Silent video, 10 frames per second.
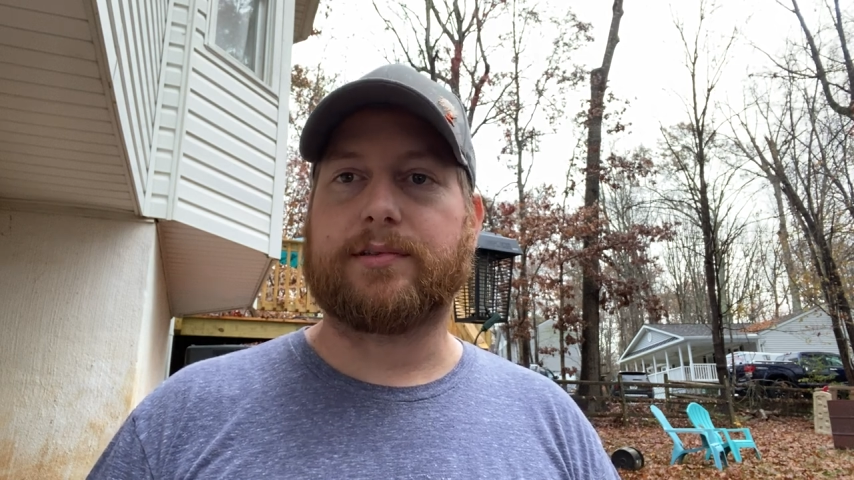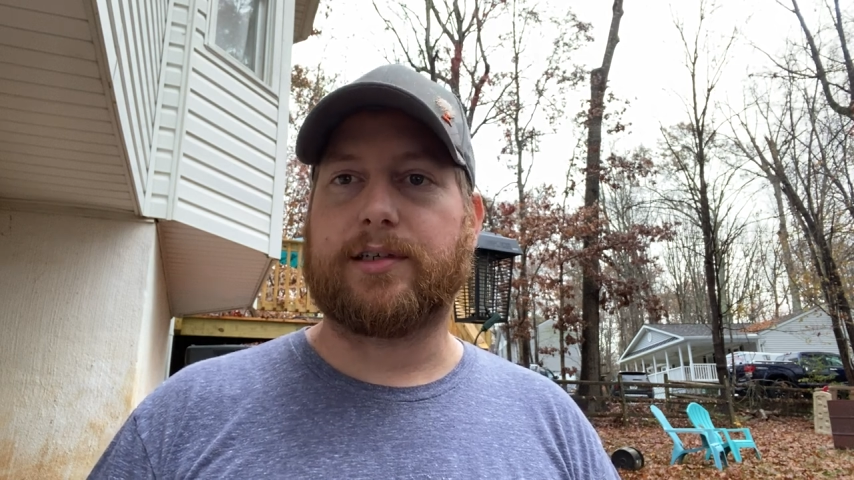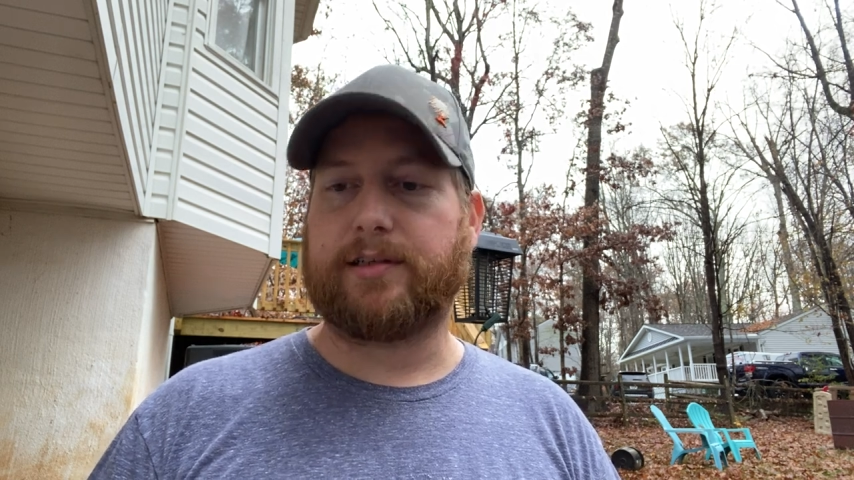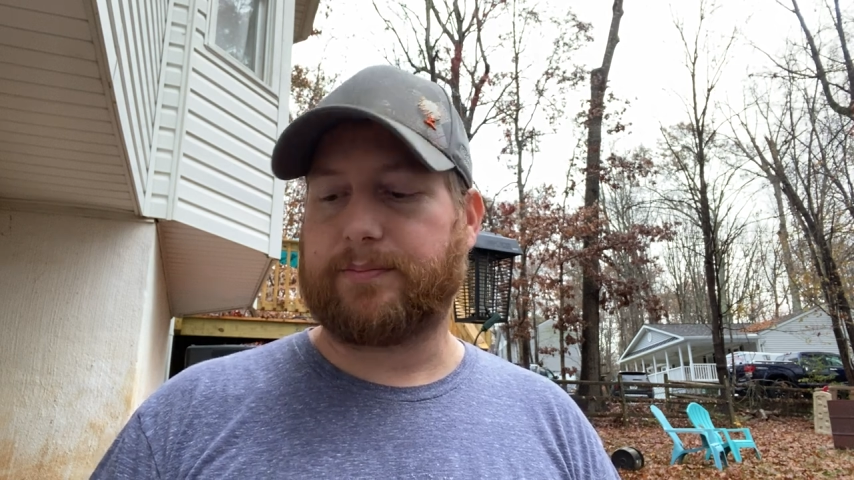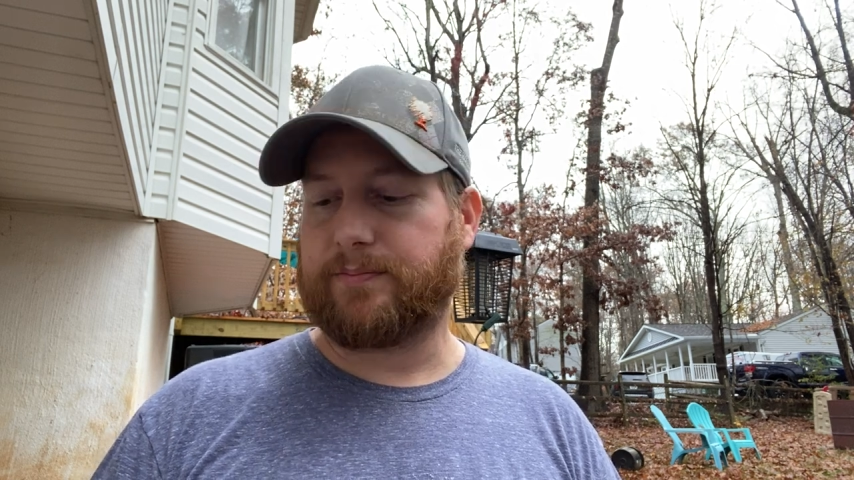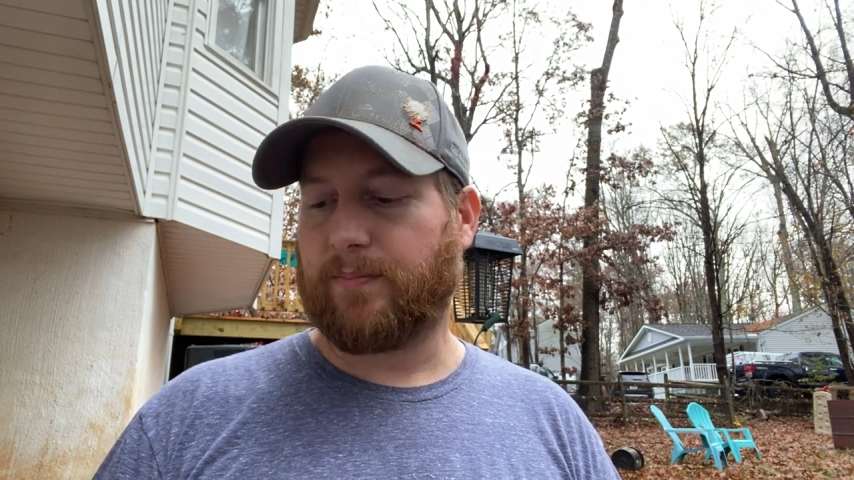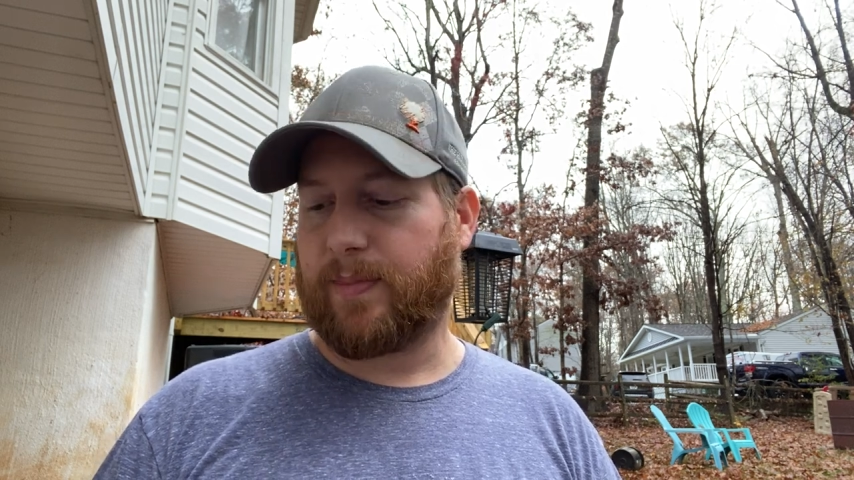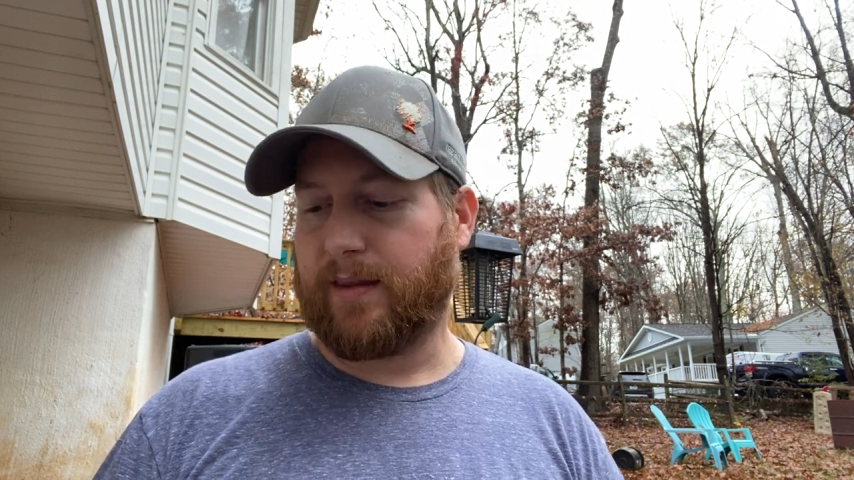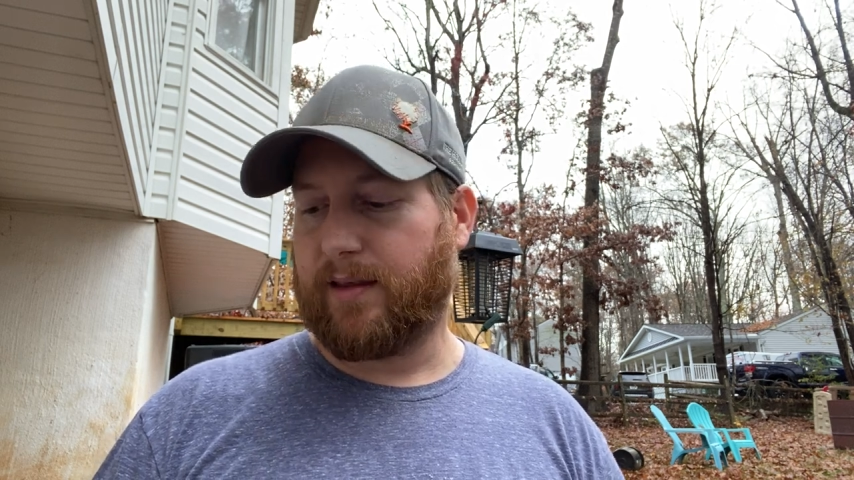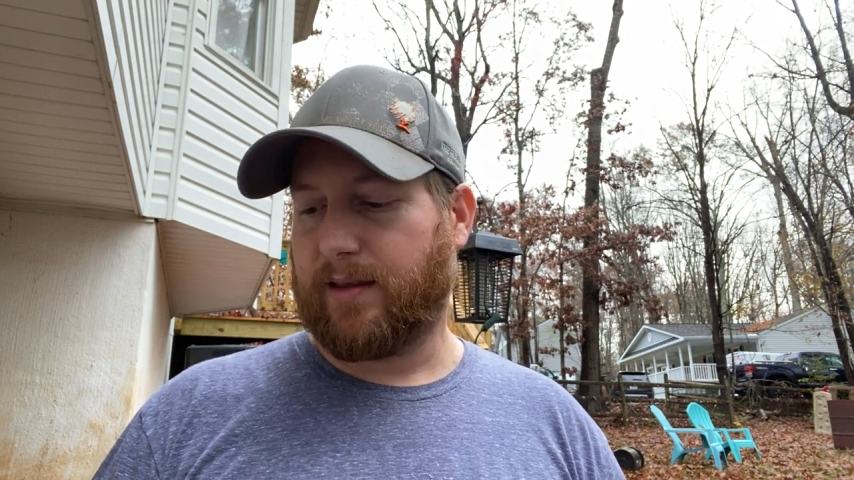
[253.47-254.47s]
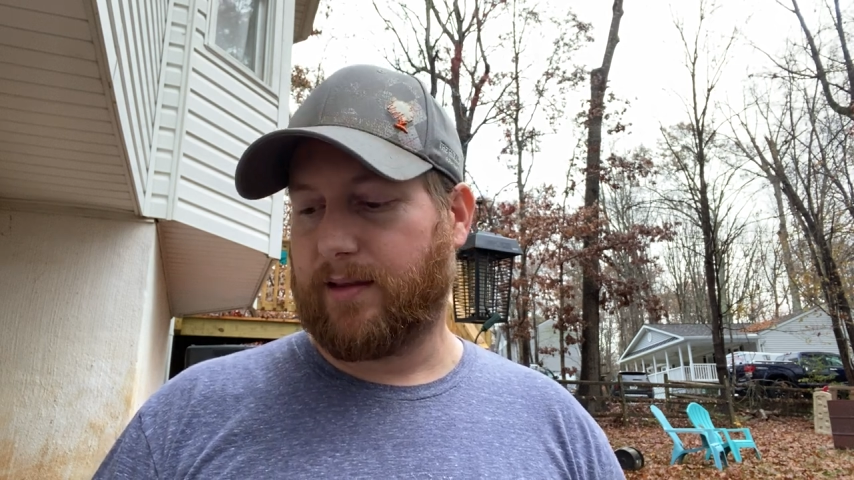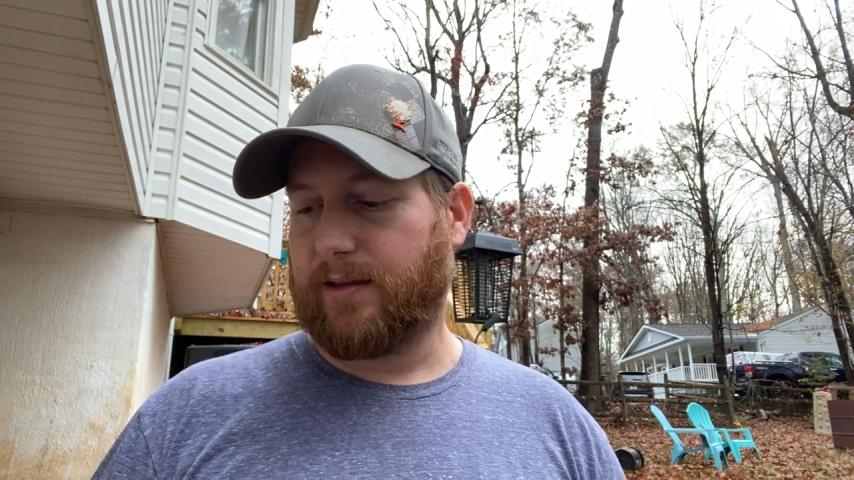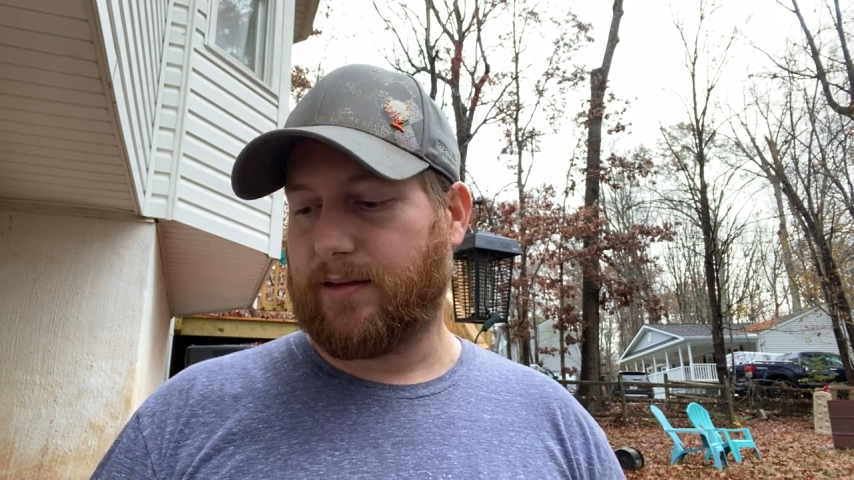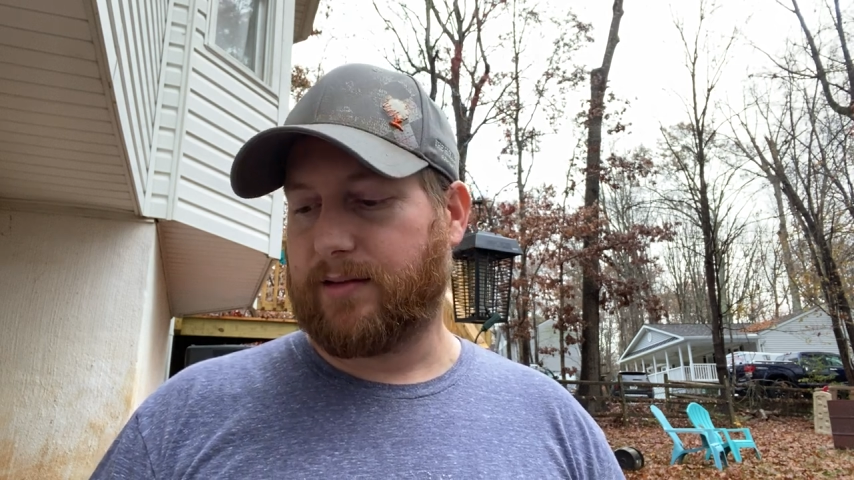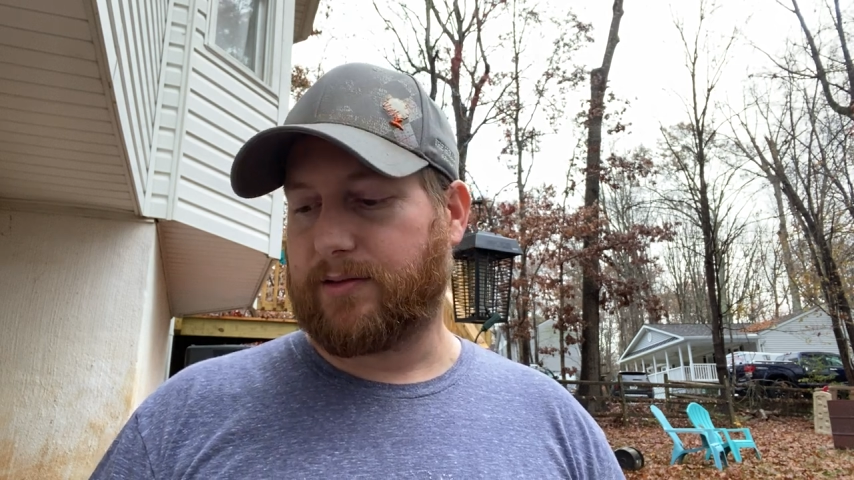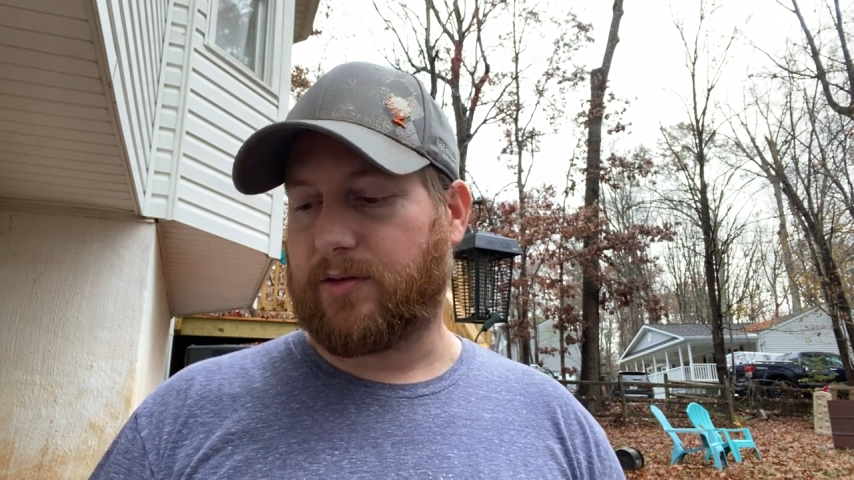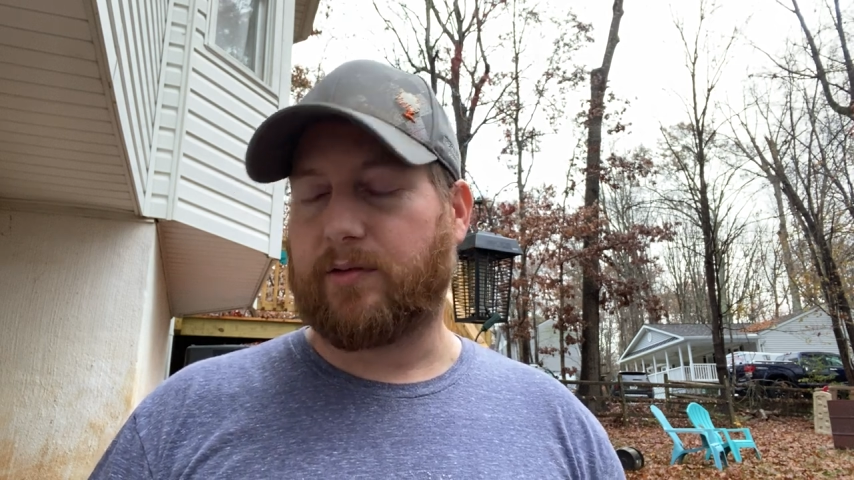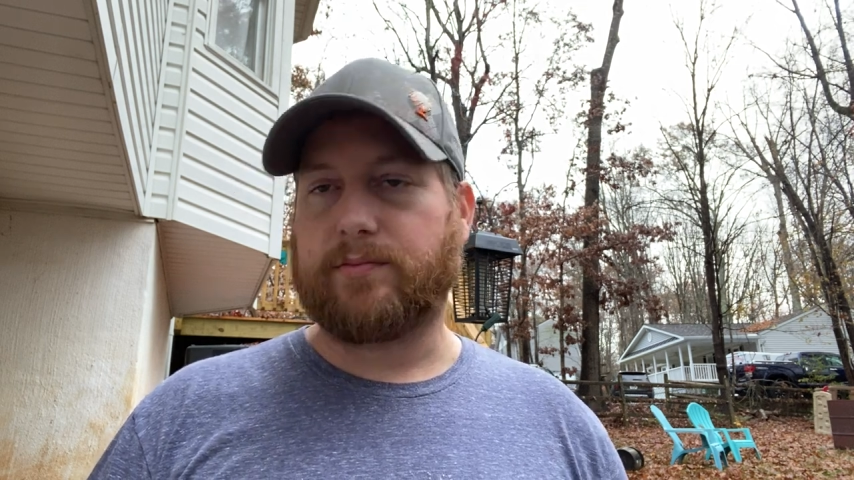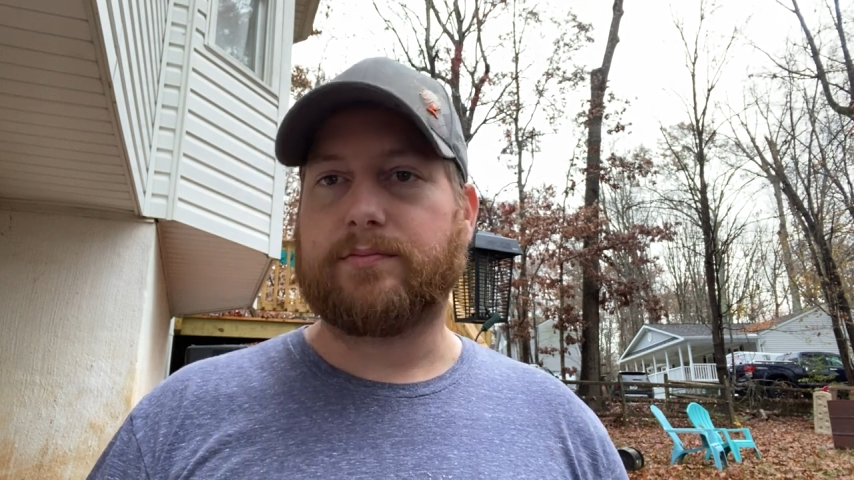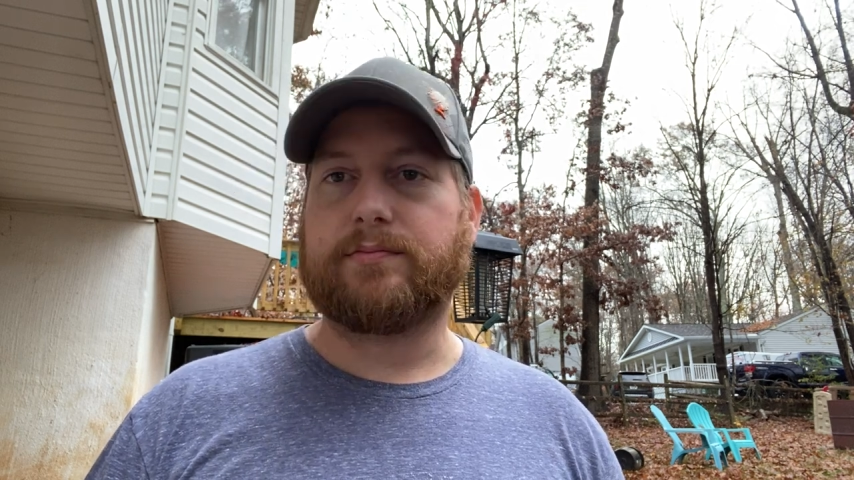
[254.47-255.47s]
Um,
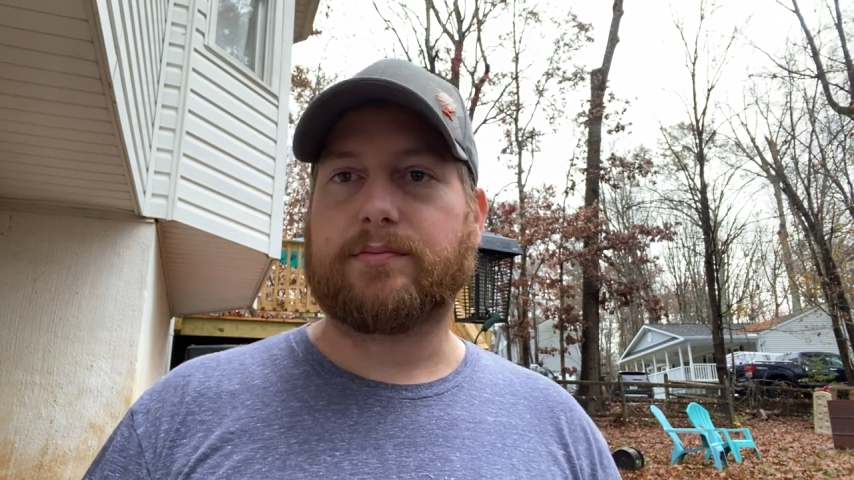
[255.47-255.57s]
so